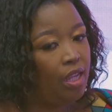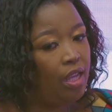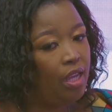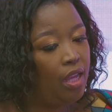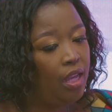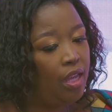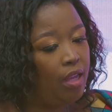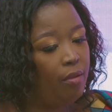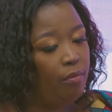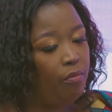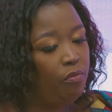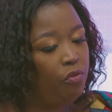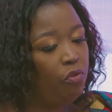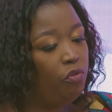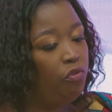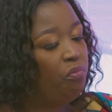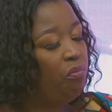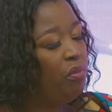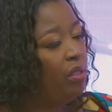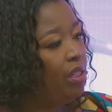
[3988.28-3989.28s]

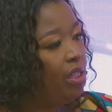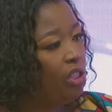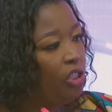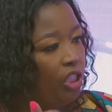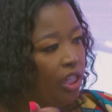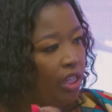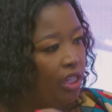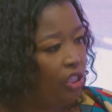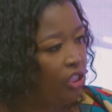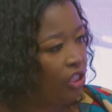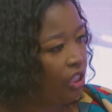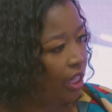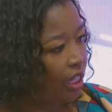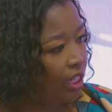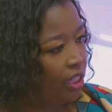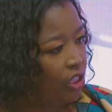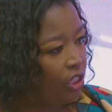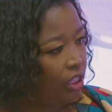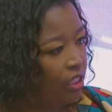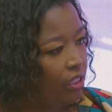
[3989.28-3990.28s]
You've been a change
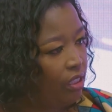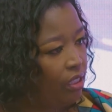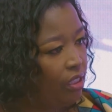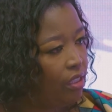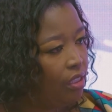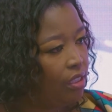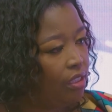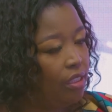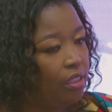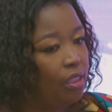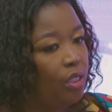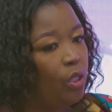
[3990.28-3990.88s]
agent.